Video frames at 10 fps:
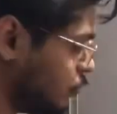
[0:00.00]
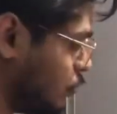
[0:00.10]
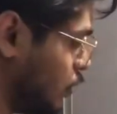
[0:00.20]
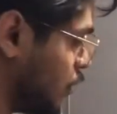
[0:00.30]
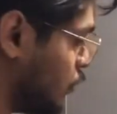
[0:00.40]

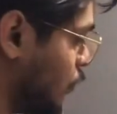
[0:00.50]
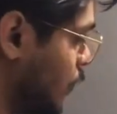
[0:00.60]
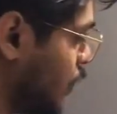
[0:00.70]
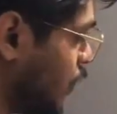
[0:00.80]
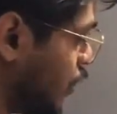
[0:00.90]
where it will
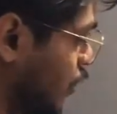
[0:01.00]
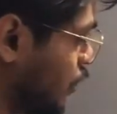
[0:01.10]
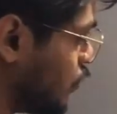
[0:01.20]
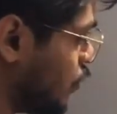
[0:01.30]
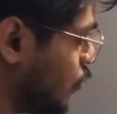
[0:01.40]
be
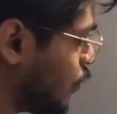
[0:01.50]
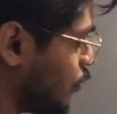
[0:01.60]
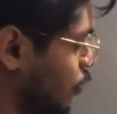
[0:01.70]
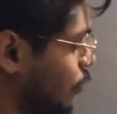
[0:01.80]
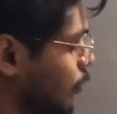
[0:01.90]
right lower
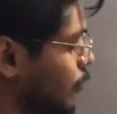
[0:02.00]
lobe.